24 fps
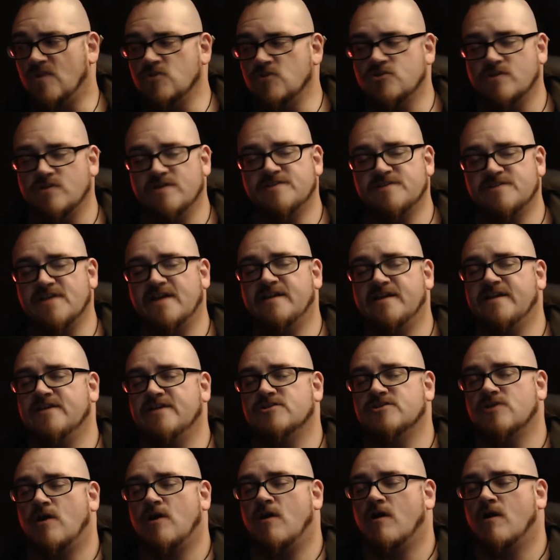So these
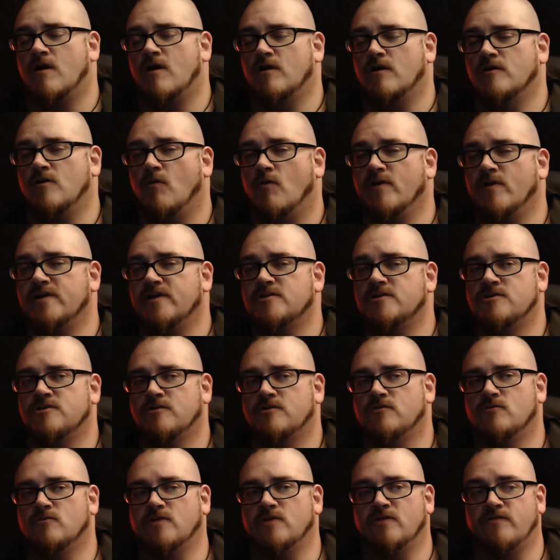entities are going
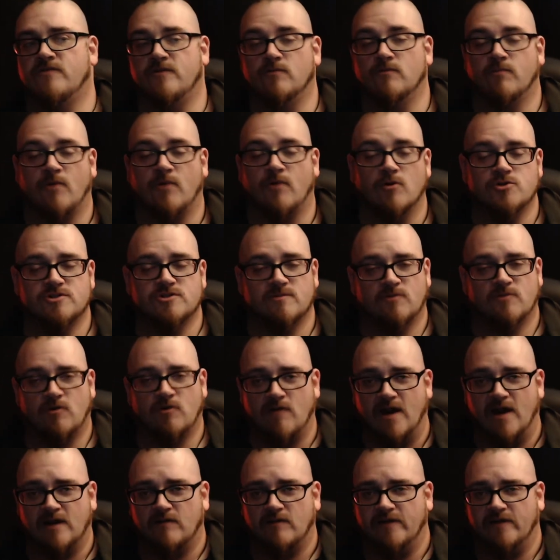to, if you approach them
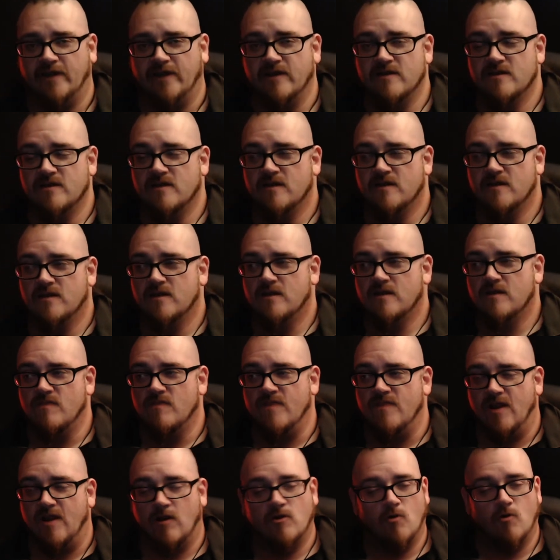correctly,
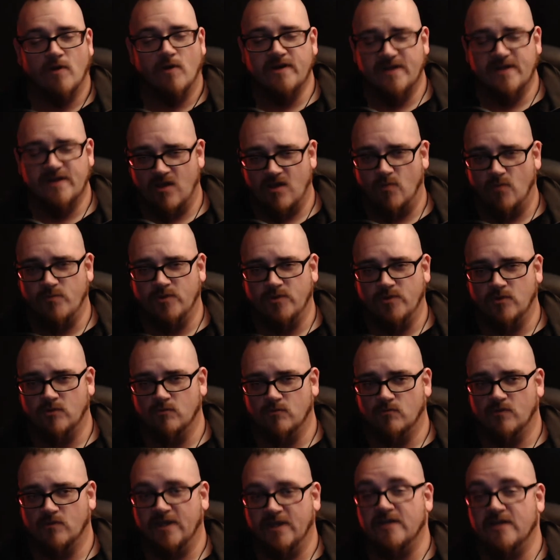they are going to help
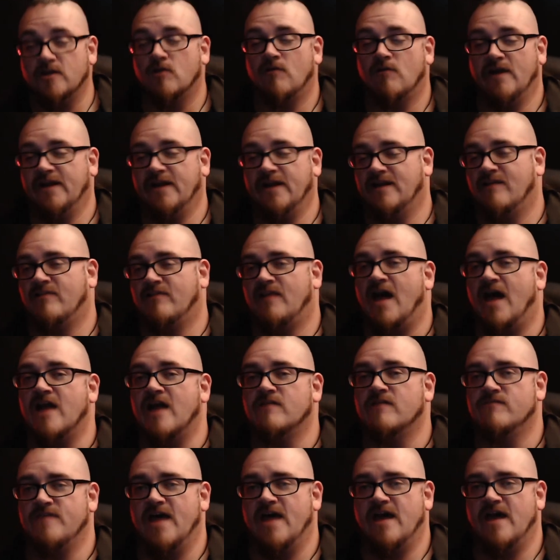you integrate a
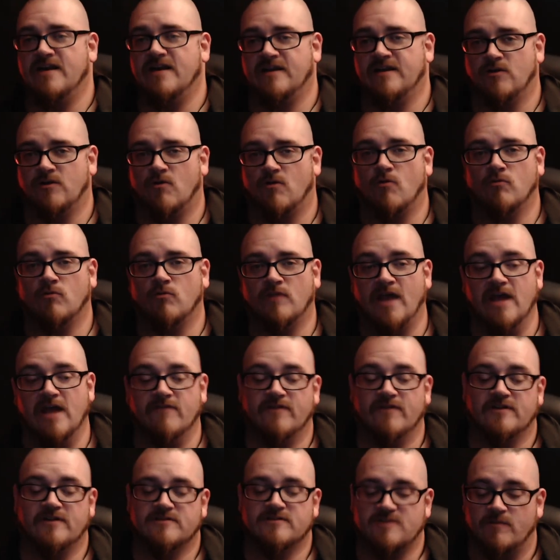lot of that in your own
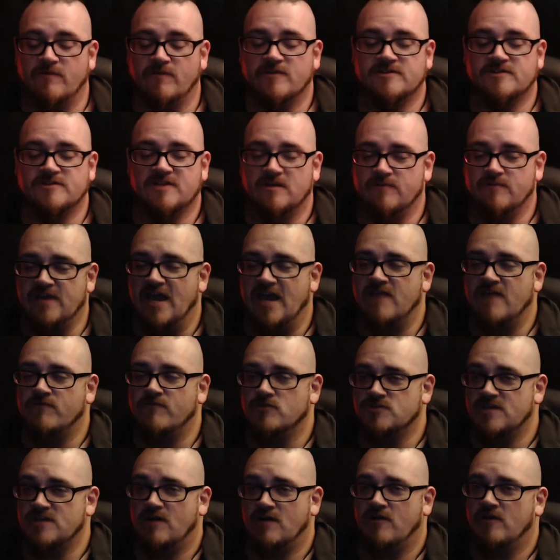life. And some of it's going to be
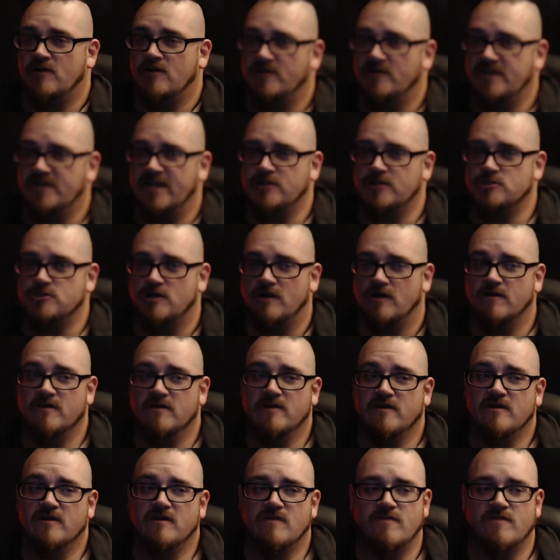adversarial in nature.
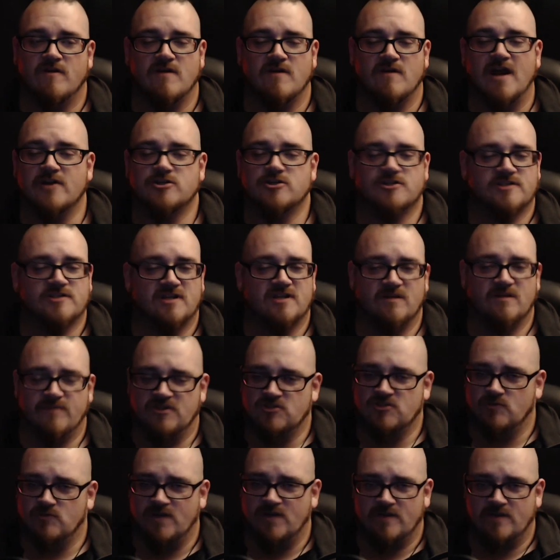They're not just going to
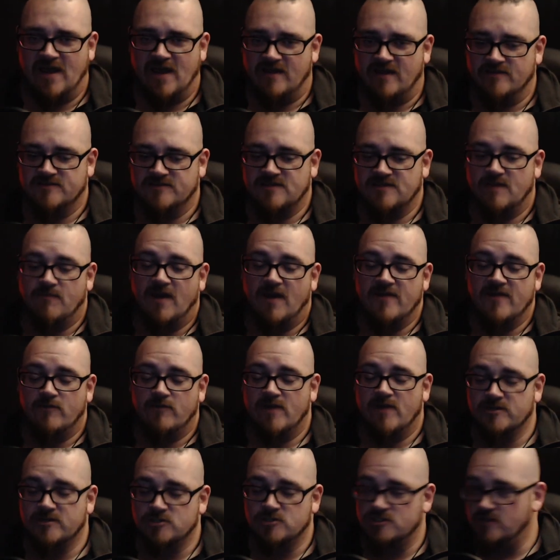be sweet about it and say, by
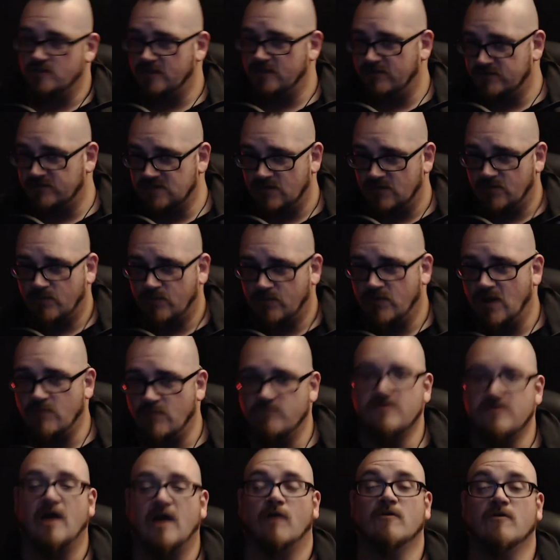the way, did you know you have a temper
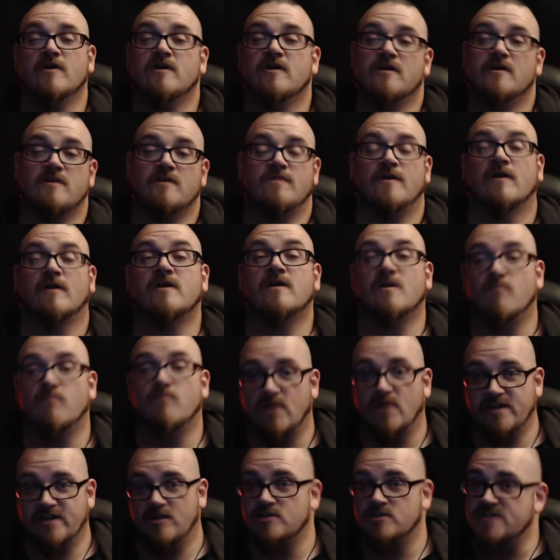problem? No. They're going to
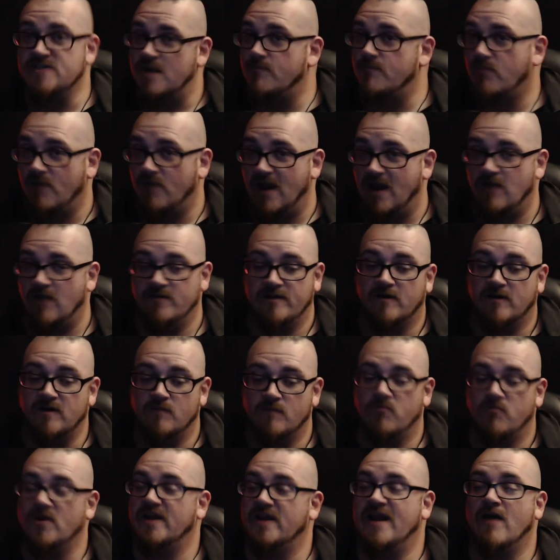bring your temper out, and they're
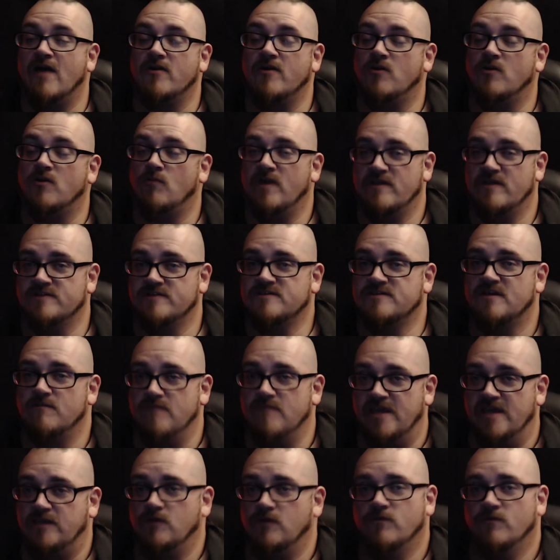going to bring it out in a way that's going
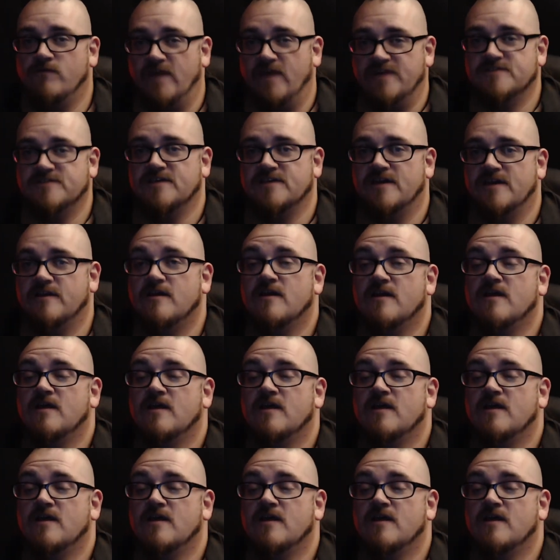to make you face it.